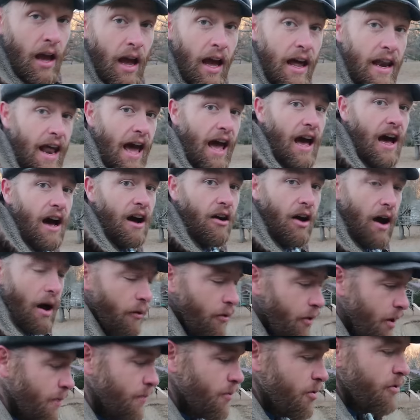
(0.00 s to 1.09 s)
And now I
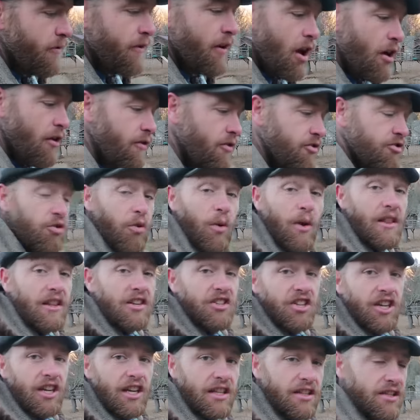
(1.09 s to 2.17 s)
want to move it over to where the
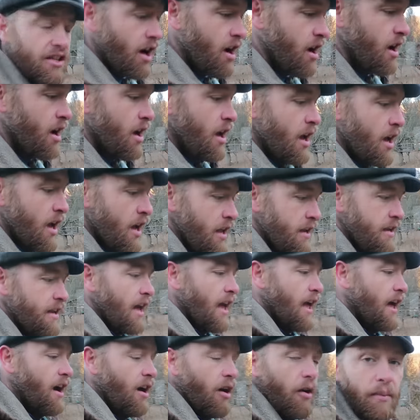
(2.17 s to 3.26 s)
chickens are to
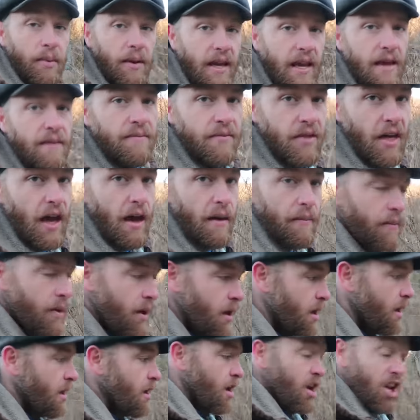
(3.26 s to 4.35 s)
help keep them
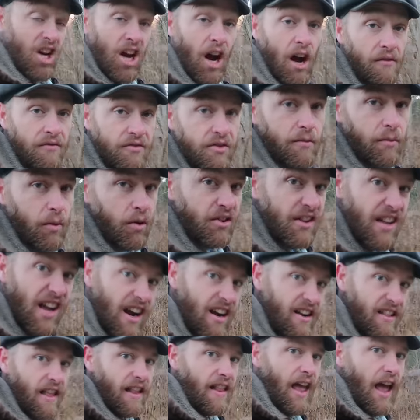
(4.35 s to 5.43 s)
comfortable
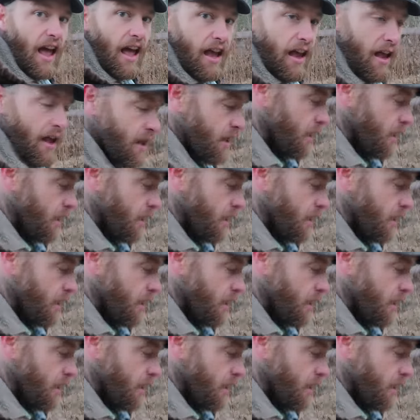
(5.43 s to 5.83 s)
during the day.